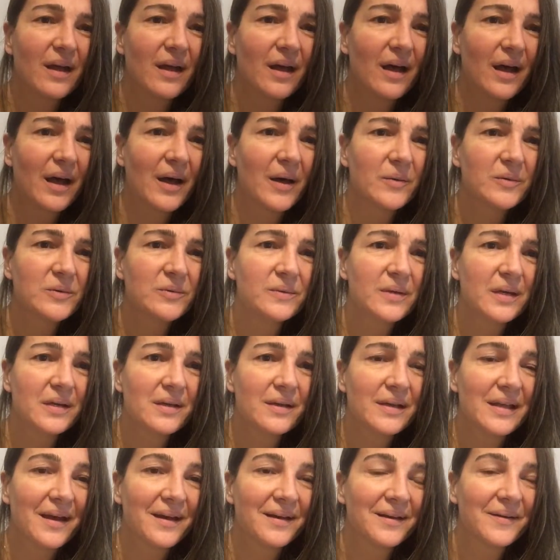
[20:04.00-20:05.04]
how do I,
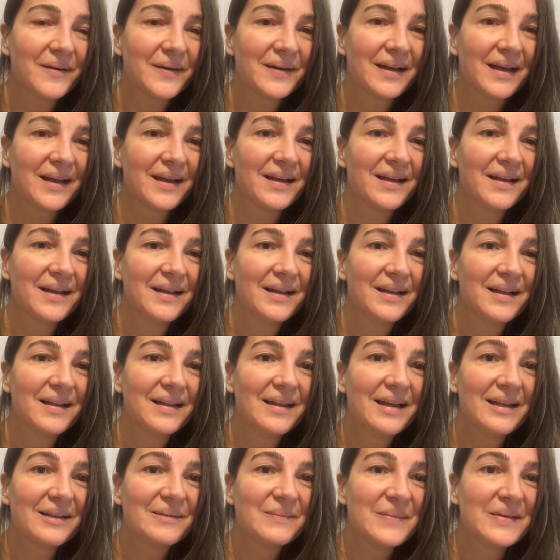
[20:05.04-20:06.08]
yeah, okay.
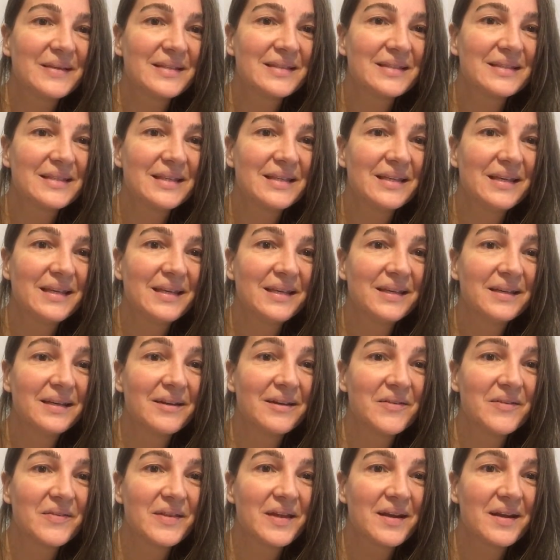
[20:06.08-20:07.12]
Let me see
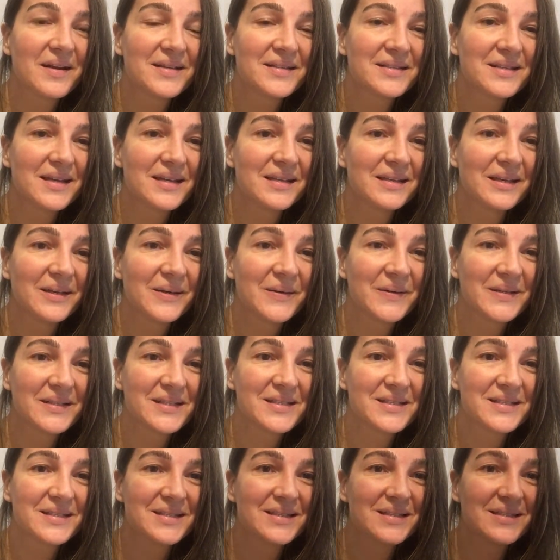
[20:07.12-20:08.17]
if there's any
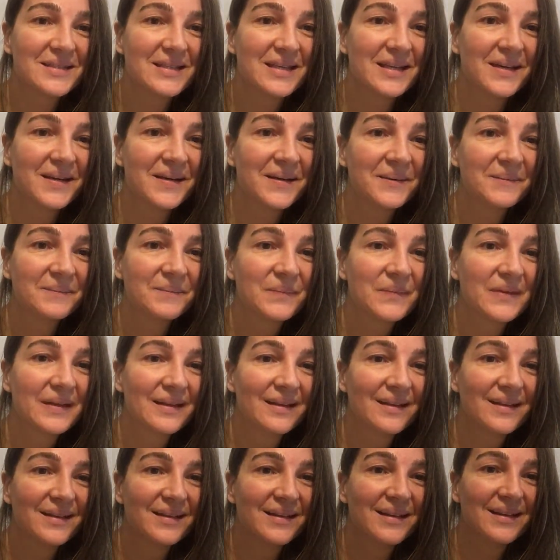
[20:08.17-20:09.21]
questions here.
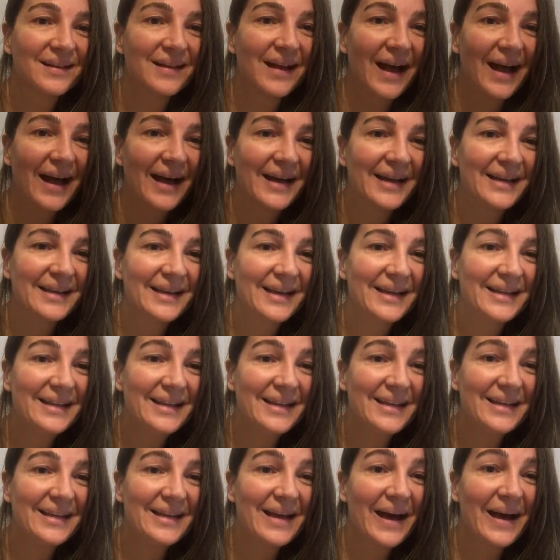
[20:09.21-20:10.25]
Hi
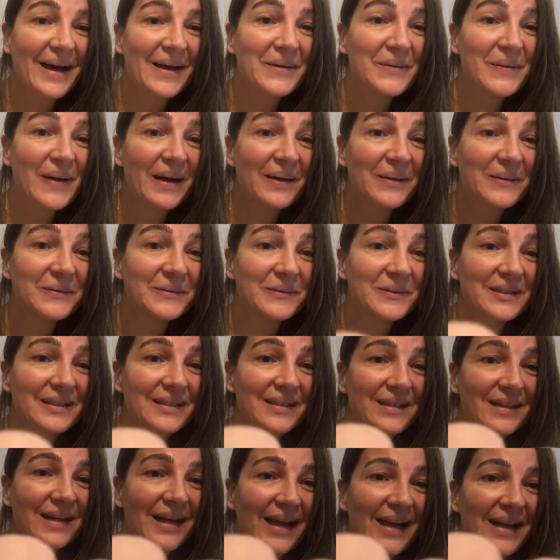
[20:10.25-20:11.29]
Yani, hi Wa'ul,
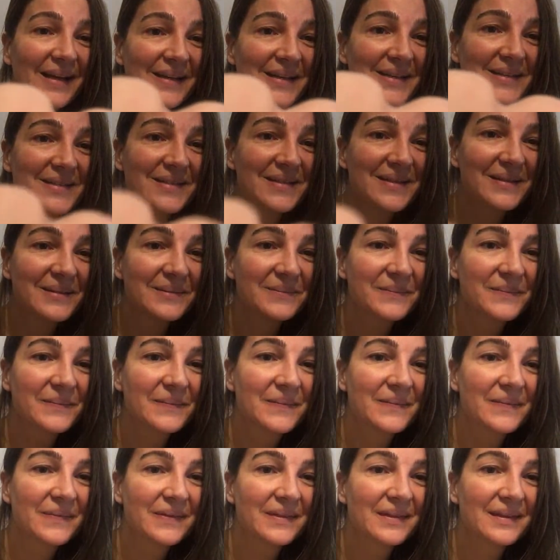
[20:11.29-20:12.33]
hi Razan.
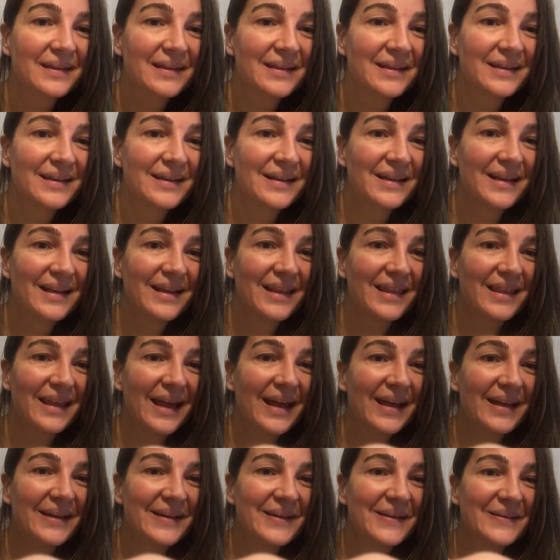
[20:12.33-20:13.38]

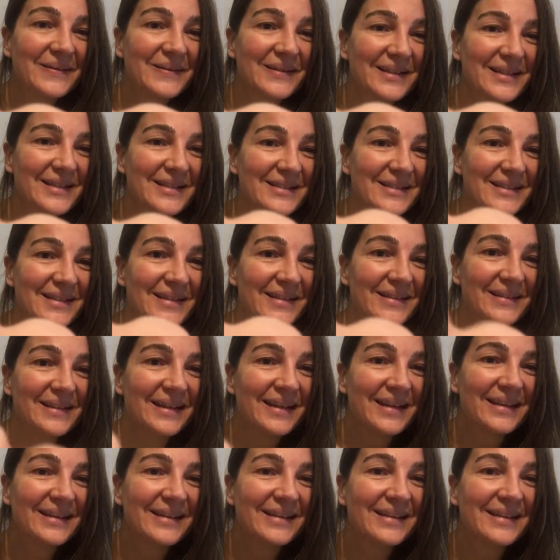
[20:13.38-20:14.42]
Thank you,
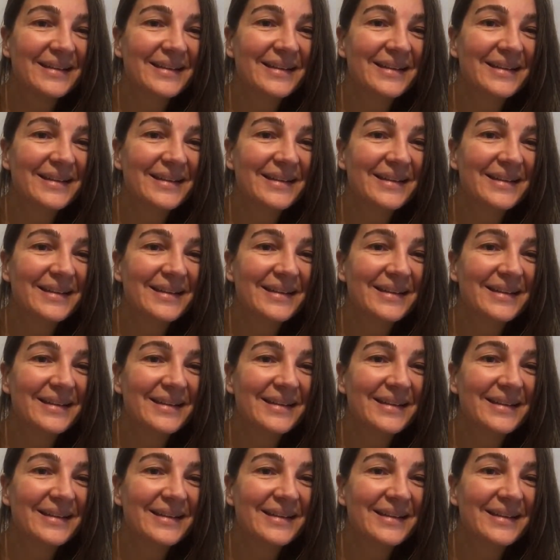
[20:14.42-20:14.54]
Razan.